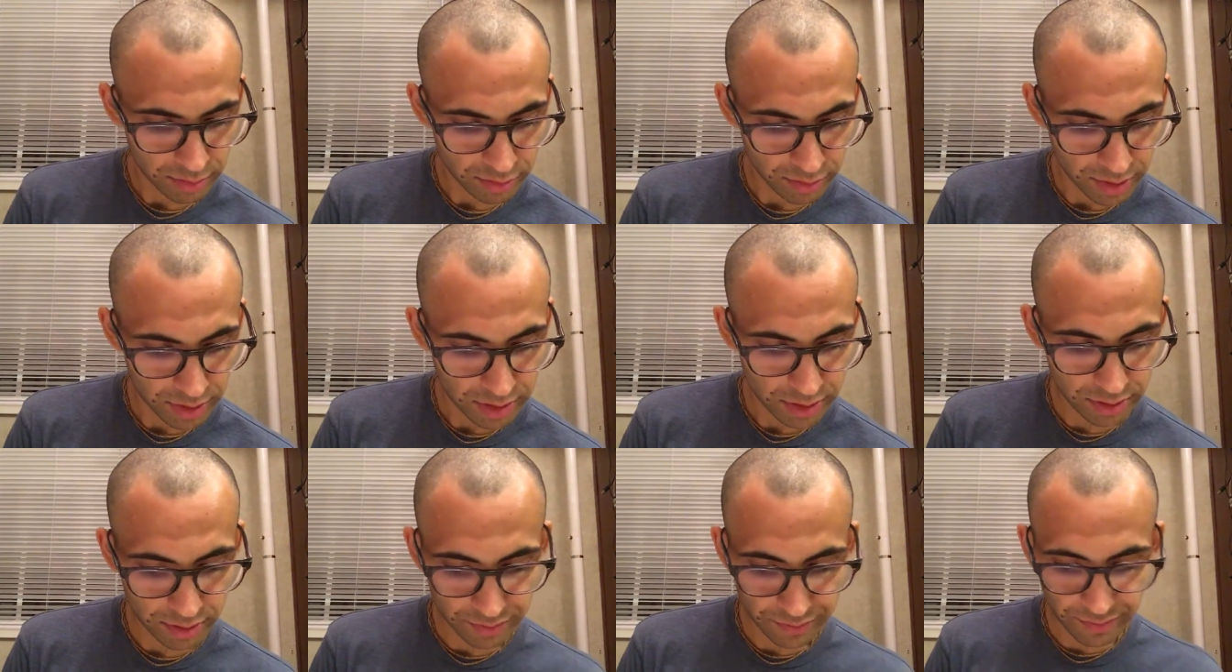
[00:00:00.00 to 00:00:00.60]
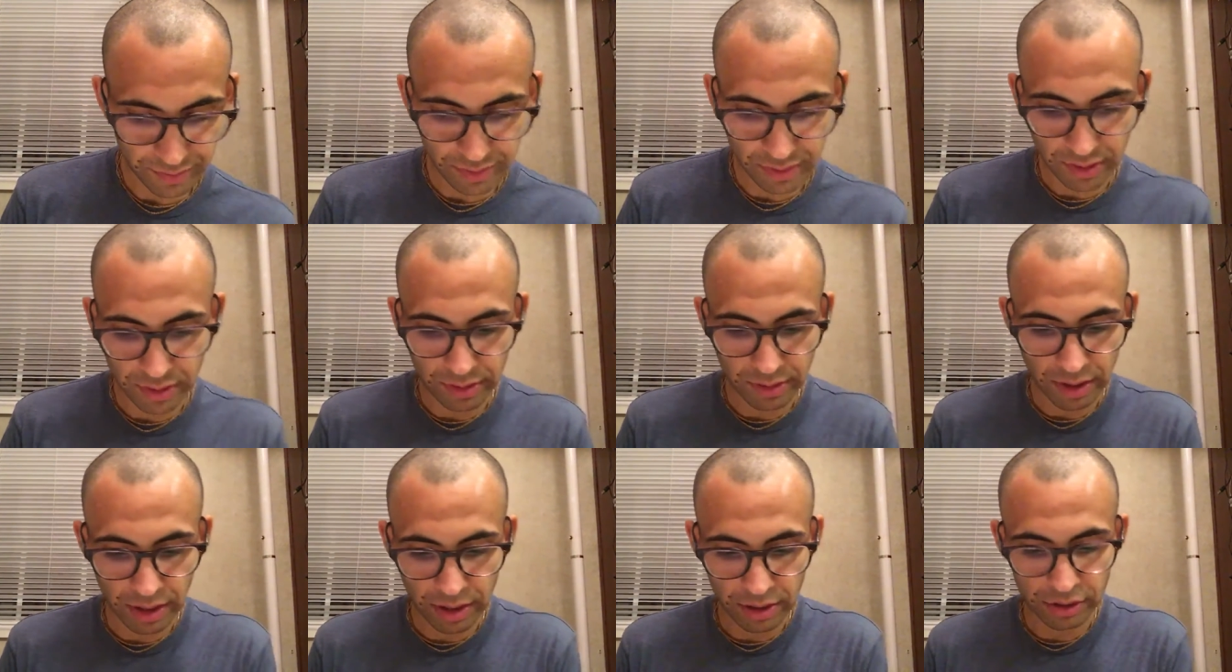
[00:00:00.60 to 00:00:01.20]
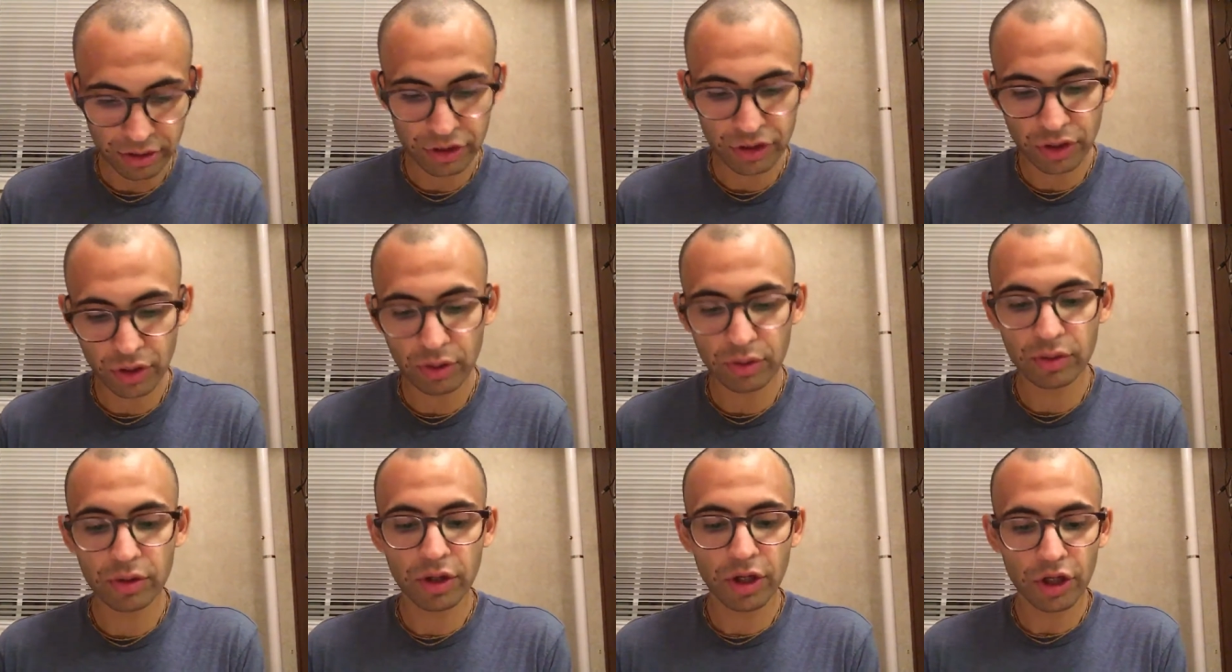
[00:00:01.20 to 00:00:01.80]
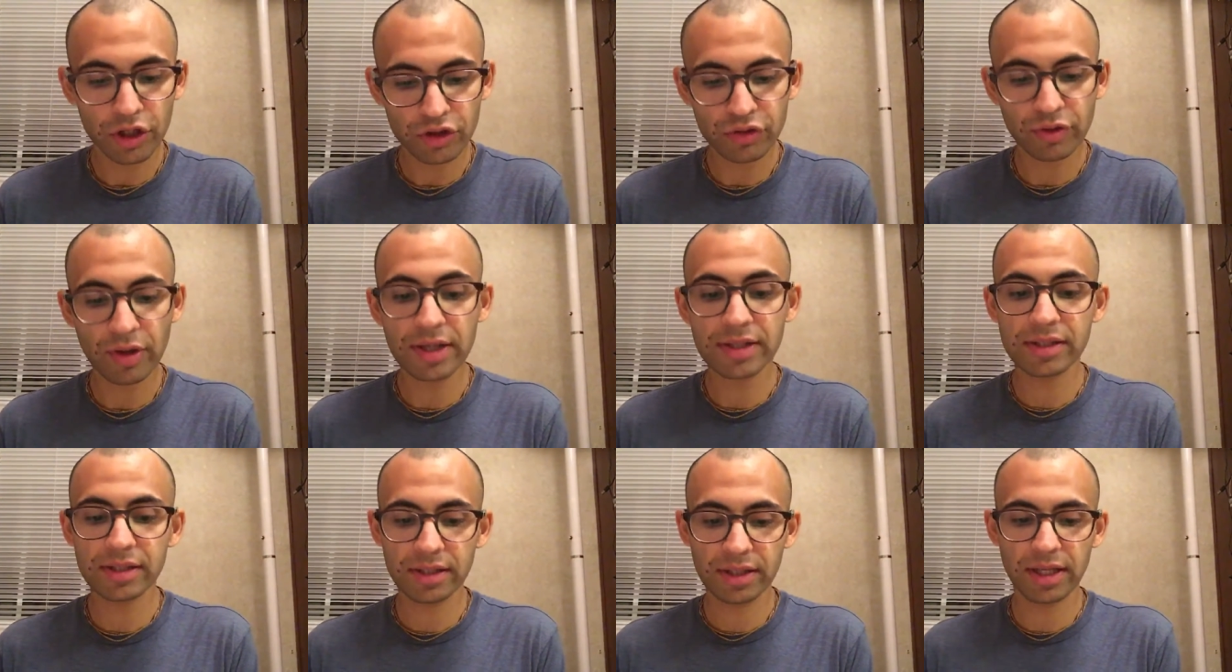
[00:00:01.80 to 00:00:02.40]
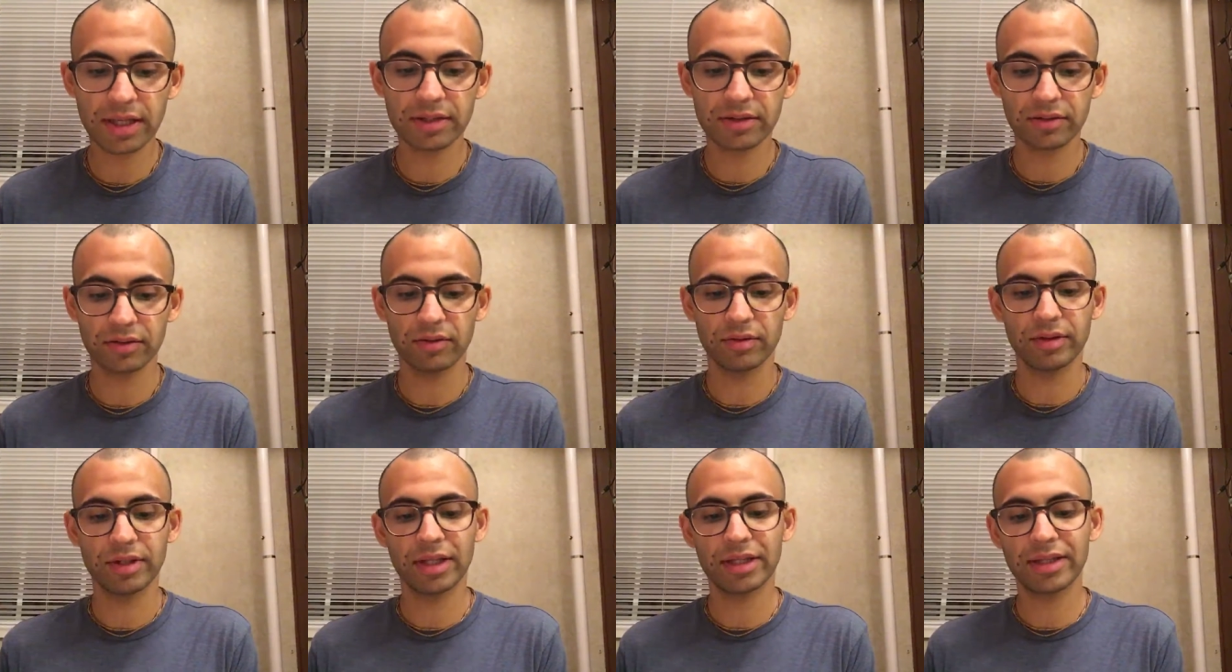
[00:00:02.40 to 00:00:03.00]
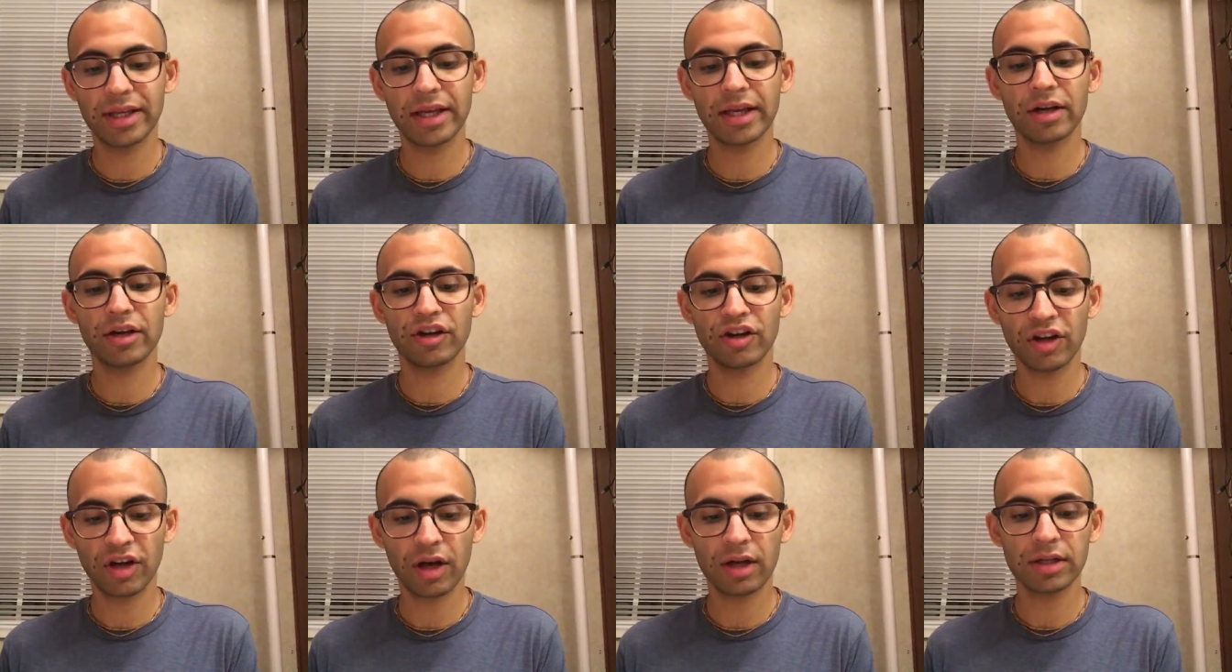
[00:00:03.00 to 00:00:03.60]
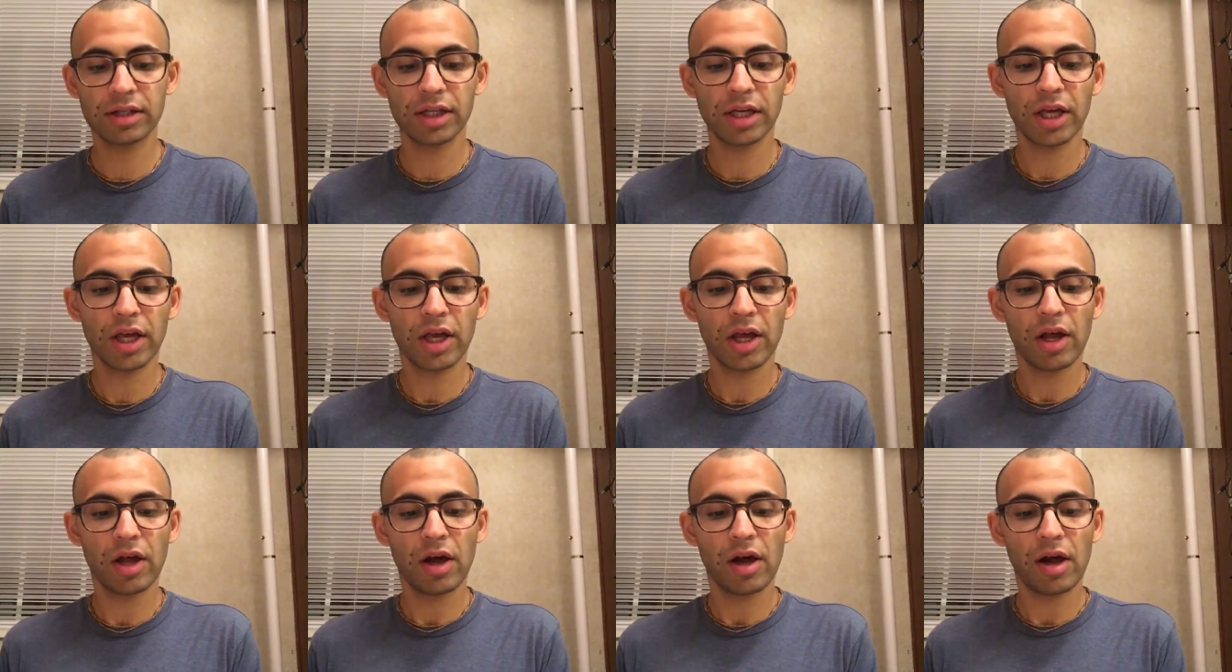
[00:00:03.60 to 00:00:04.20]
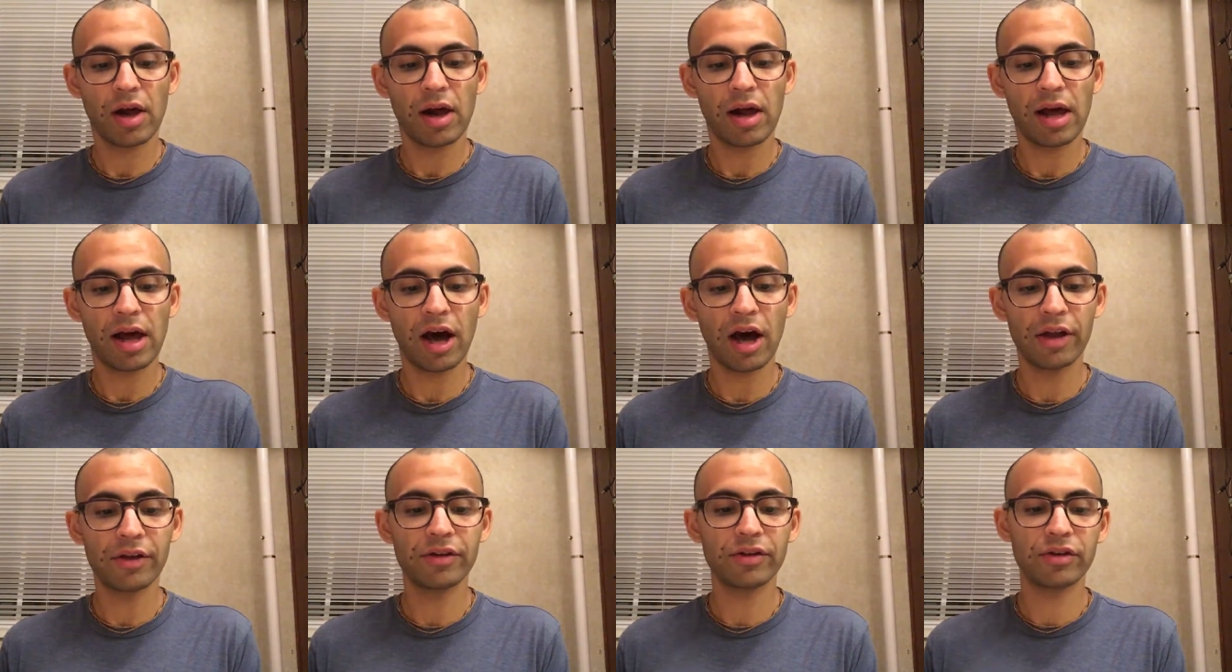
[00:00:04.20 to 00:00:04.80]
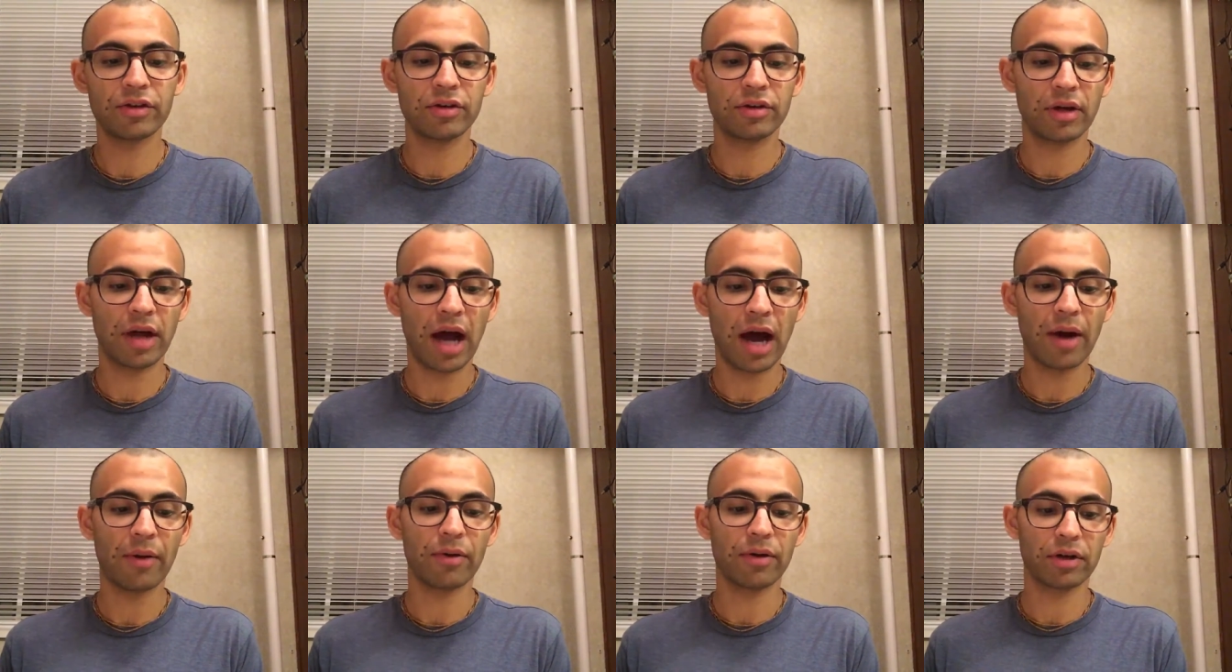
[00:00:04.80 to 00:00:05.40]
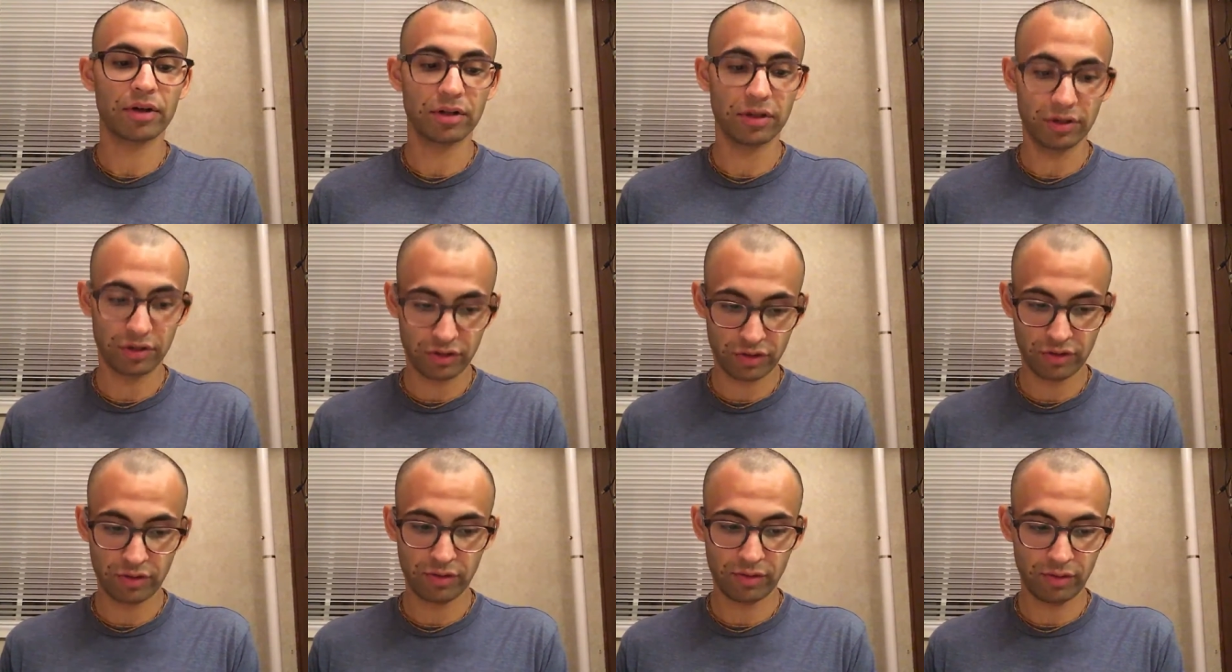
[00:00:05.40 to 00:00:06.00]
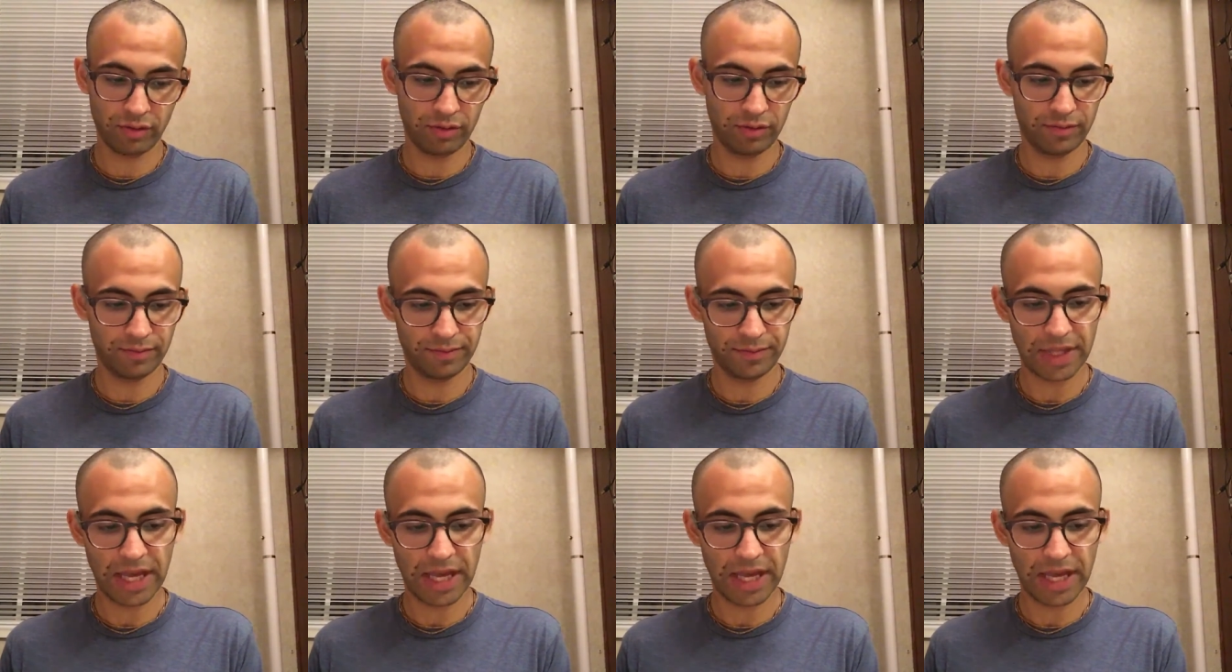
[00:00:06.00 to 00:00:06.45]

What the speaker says: residents of Vrindavan are so transcendental that they are not under our control.